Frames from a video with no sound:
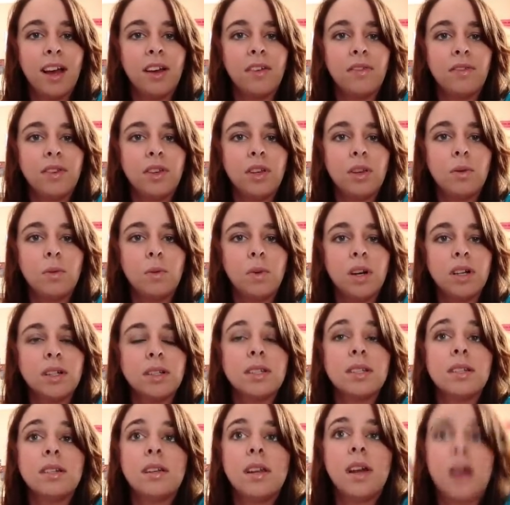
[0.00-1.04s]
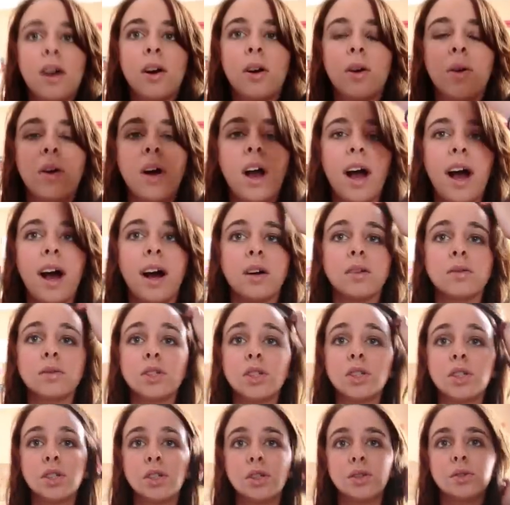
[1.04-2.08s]
if you want to know how
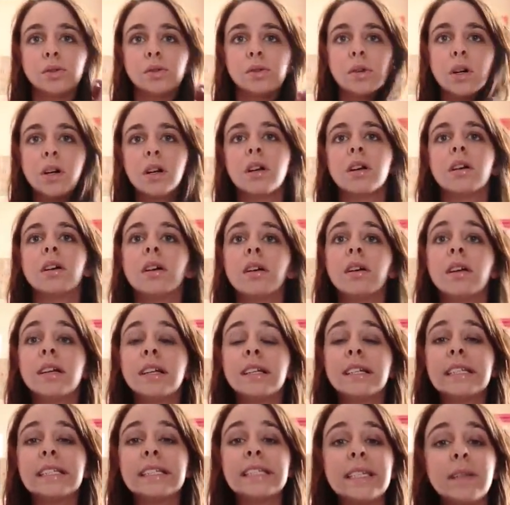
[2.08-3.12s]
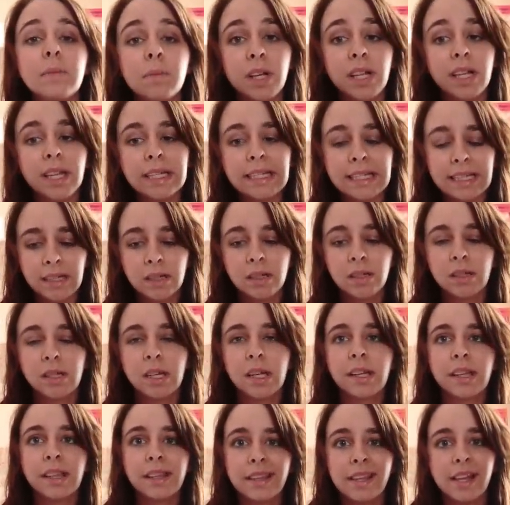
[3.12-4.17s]
to deep clean
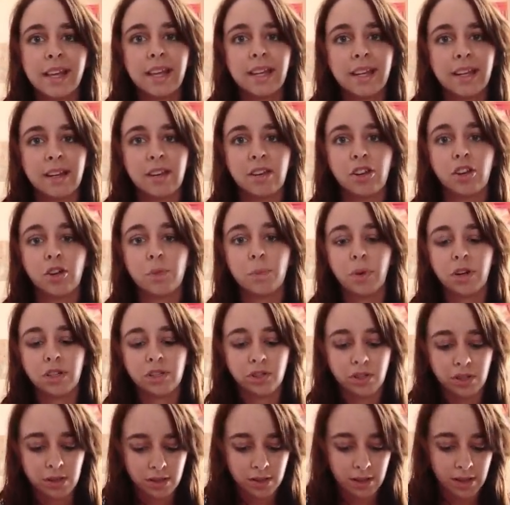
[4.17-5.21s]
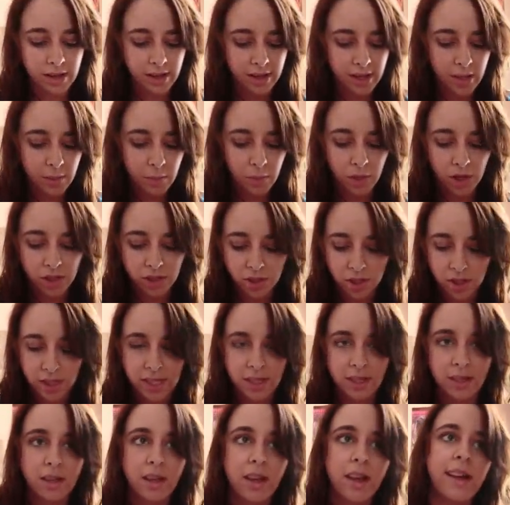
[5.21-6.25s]
then your brushes, and keep
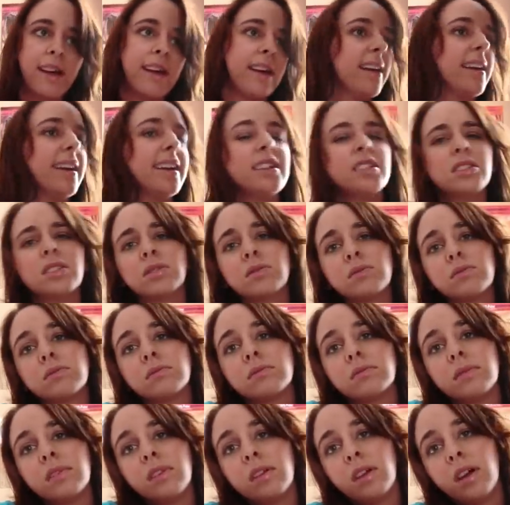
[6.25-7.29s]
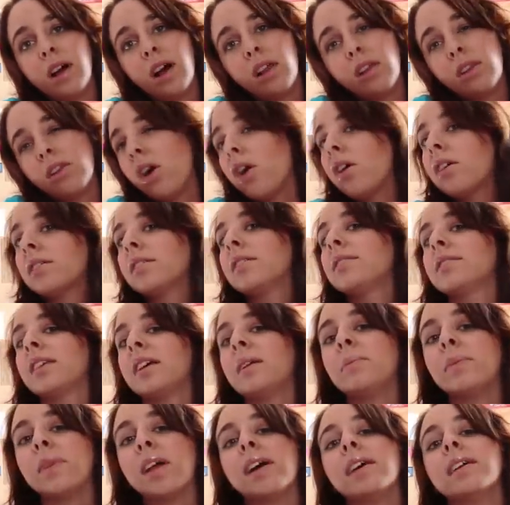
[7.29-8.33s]
watching. It's along the
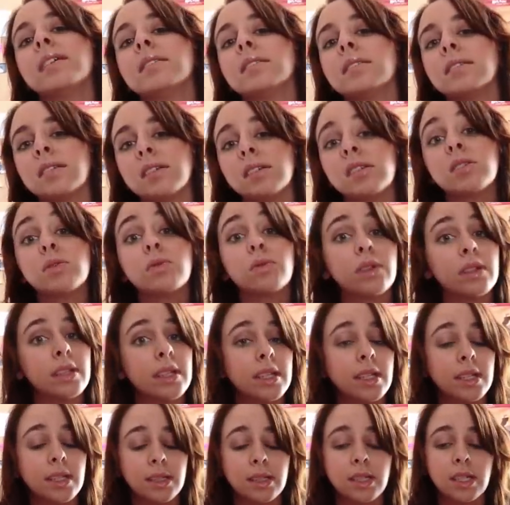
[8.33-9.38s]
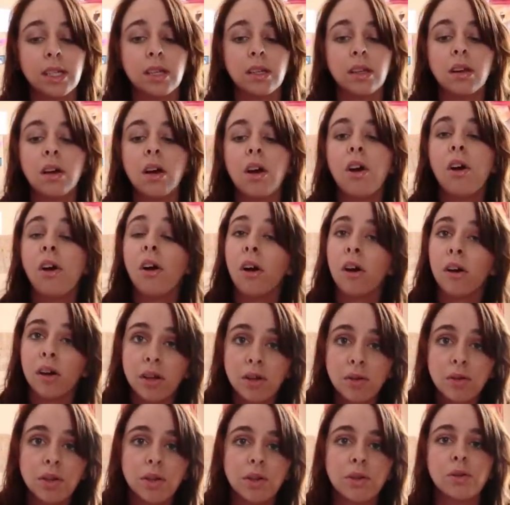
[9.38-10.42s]
same lines. It's really easy. All
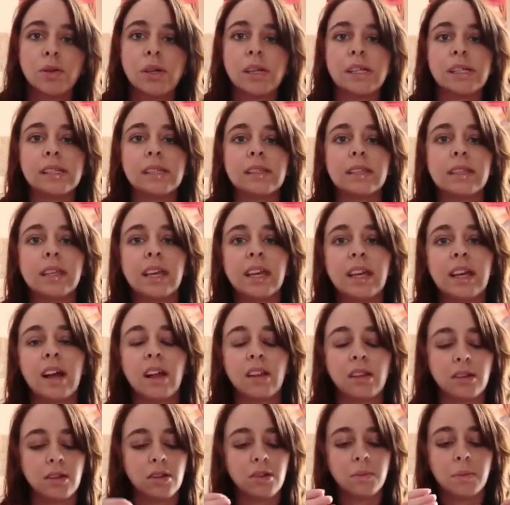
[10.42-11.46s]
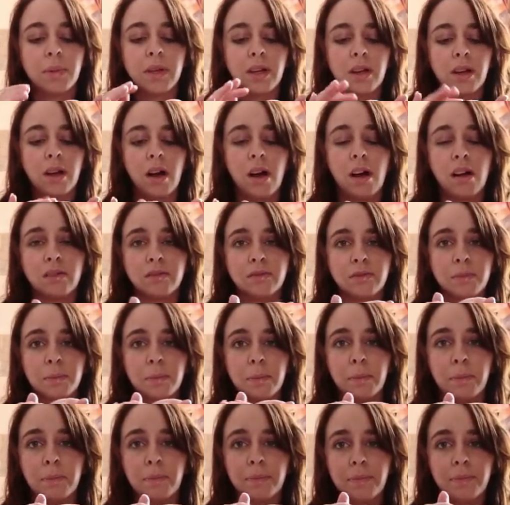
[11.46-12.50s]
you do is get a little bit of
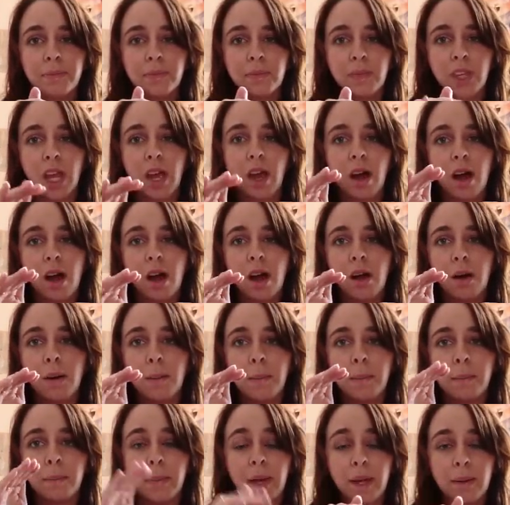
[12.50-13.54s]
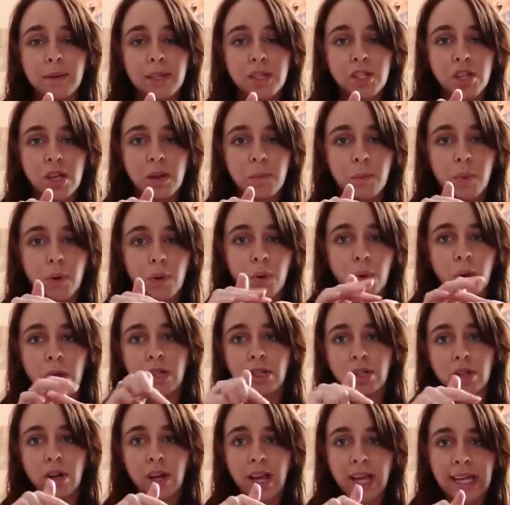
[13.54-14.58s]
baby shampoo
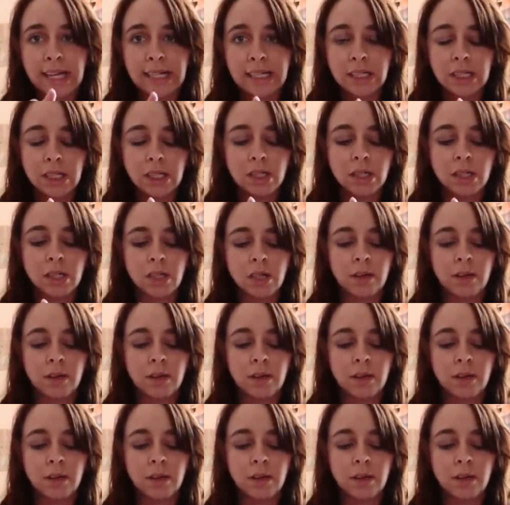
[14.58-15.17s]
in your hand